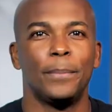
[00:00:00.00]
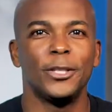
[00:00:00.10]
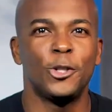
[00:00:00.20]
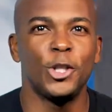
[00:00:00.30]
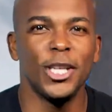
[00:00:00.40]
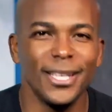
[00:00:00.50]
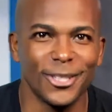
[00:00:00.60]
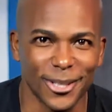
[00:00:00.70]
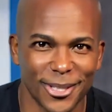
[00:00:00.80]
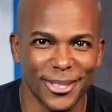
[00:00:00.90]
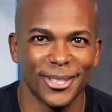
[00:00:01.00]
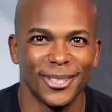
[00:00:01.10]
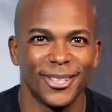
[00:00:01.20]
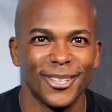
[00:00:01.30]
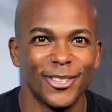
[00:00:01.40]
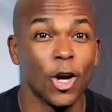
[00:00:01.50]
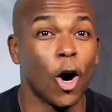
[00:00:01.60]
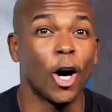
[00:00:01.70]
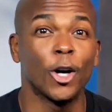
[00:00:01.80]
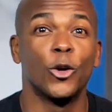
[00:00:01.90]
But Jesus
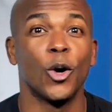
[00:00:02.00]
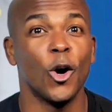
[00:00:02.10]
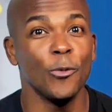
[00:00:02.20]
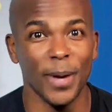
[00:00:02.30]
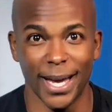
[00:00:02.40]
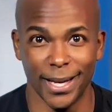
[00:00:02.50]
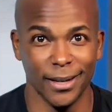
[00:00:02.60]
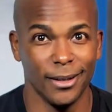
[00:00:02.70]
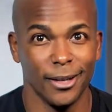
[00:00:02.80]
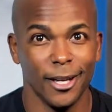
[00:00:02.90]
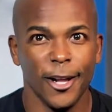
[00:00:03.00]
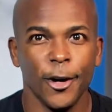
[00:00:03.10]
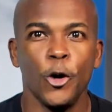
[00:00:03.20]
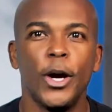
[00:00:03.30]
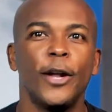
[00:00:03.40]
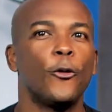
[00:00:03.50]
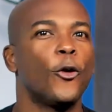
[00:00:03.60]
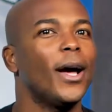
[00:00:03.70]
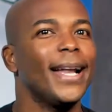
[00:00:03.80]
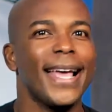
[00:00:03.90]
saw a grown man who had
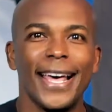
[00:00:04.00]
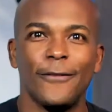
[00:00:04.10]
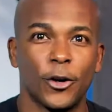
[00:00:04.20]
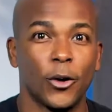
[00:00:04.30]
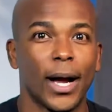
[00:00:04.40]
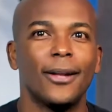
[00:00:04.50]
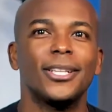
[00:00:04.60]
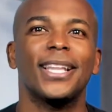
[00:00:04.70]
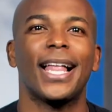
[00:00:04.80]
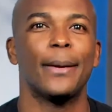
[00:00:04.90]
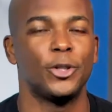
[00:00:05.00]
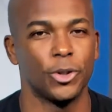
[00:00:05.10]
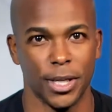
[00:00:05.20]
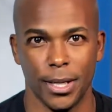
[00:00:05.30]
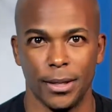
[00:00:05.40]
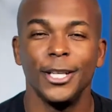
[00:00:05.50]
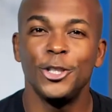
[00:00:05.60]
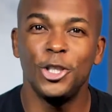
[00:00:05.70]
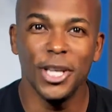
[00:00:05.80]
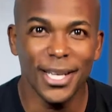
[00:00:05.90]
run ahead of the crowd to climb a tree.
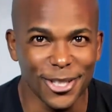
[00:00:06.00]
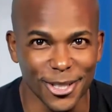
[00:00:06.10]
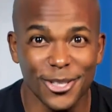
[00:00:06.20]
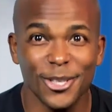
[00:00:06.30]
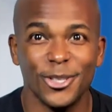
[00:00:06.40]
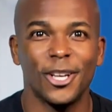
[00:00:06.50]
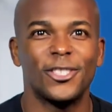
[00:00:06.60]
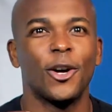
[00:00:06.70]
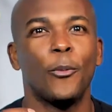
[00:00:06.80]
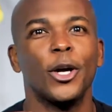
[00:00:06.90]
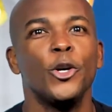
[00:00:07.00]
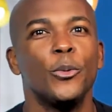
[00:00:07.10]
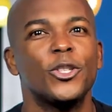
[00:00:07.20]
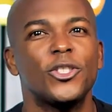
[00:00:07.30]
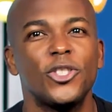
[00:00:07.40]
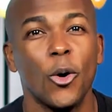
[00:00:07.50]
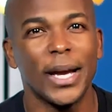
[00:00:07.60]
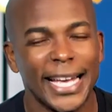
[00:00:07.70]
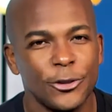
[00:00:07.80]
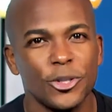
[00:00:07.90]
Jesus saw someone who was
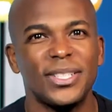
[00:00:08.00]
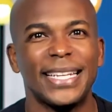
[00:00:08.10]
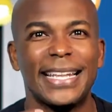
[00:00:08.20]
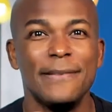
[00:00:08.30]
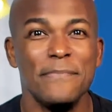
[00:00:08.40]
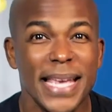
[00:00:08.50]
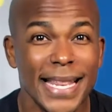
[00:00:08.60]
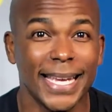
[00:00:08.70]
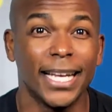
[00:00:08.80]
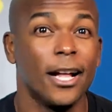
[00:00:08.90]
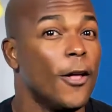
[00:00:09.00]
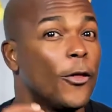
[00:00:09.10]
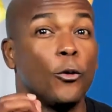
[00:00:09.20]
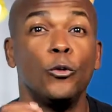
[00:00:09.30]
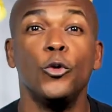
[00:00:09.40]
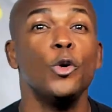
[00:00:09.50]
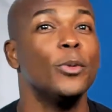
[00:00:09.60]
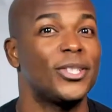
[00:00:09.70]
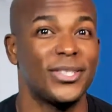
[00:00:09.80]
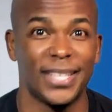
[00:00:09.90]
so interested in meeting the
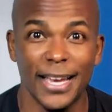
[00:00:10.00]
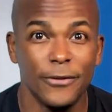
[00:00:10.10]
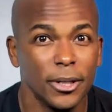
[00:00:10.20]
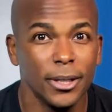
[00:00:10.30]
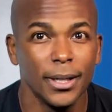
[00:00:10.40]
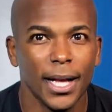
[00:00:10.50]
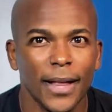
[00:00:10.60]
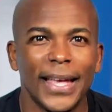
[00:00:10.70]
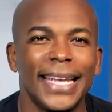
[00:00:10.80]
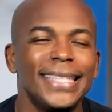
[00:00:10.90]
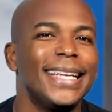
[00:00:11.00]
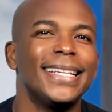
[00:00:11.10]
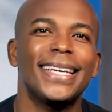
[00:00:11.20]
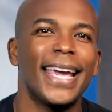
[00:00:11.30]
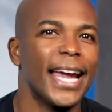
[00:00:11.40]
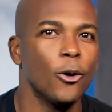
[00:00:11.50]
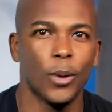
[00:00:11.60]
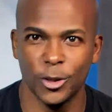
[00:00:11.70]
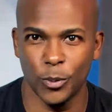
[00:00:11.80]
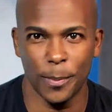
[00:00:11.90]
rumored Savior that he didn't care
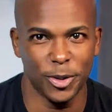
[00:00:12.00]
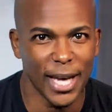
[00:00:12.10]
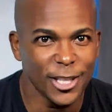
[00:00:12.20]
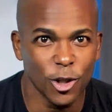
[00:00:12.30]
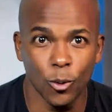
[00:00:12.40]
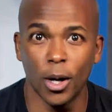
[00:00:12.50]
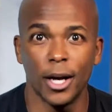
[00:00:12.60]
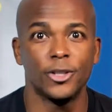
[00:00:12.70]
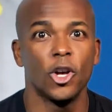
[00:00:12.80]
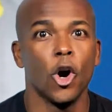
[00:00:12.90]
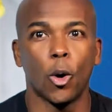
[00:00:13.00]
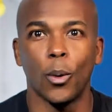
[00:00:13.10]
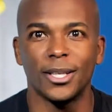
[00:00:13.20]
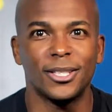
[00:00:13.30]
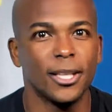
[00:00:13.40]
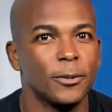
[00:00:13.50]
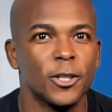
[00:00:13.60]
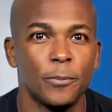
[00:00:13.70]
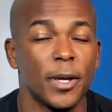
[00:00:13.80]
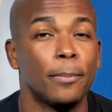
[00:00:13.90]
what his reputation was or what
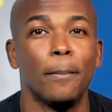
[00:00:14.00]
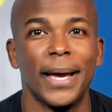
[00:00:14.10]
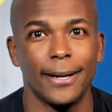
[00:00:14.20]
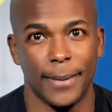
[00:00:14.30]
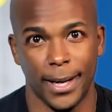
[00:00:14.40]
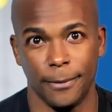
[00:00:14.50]
assumptions people made about